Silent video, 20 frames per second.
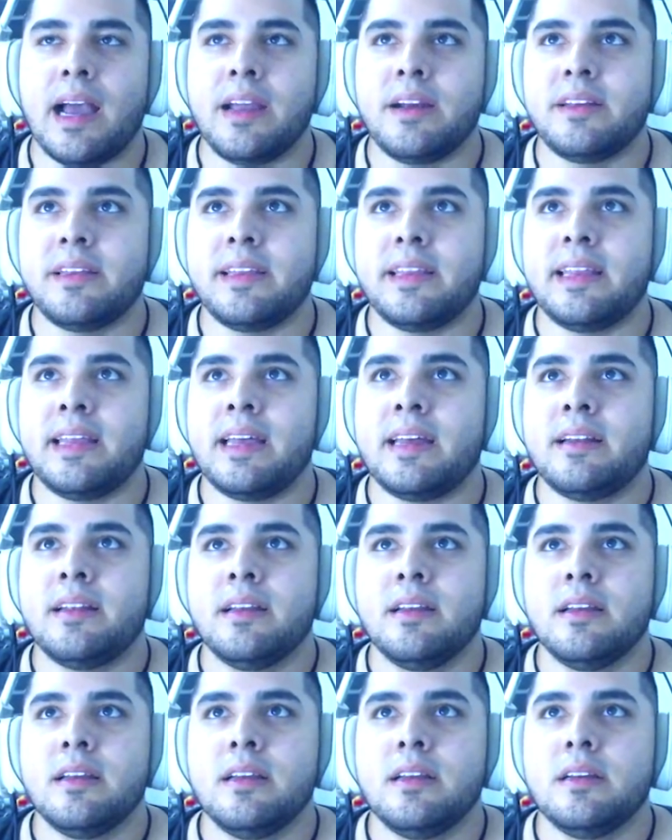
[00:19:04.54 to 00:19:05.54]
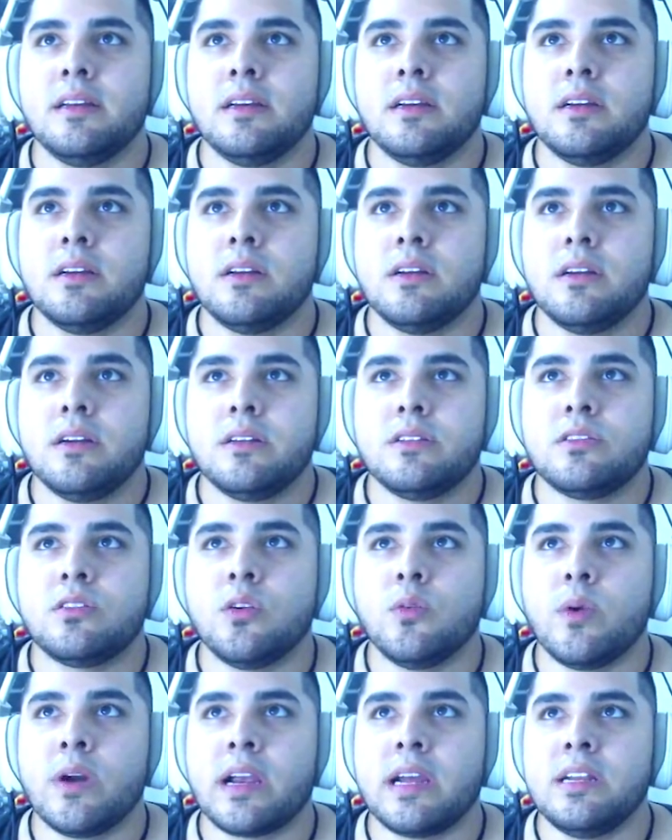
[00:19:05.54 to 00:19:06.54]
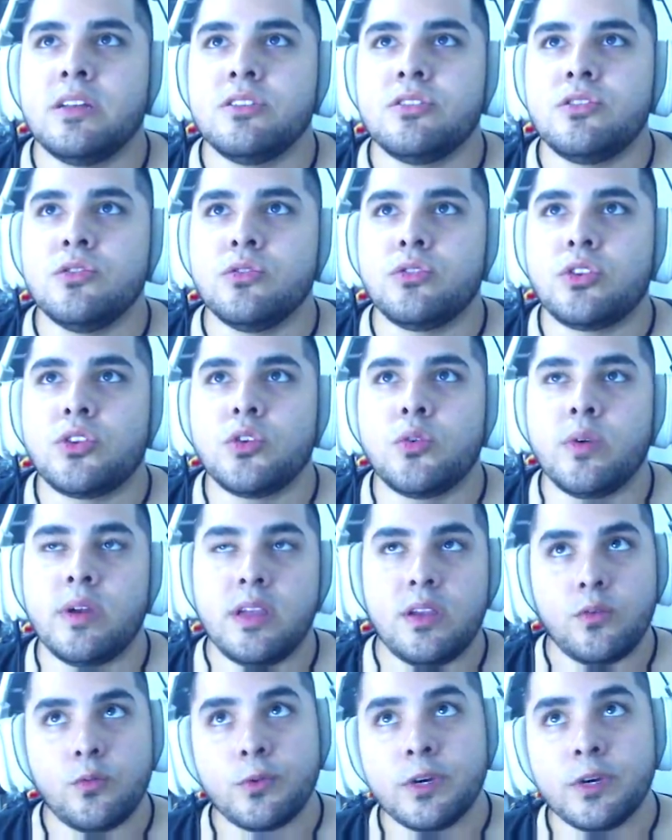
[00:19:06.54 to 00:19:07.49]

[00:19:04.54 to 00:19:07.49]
higher than that. So we're going to do 3,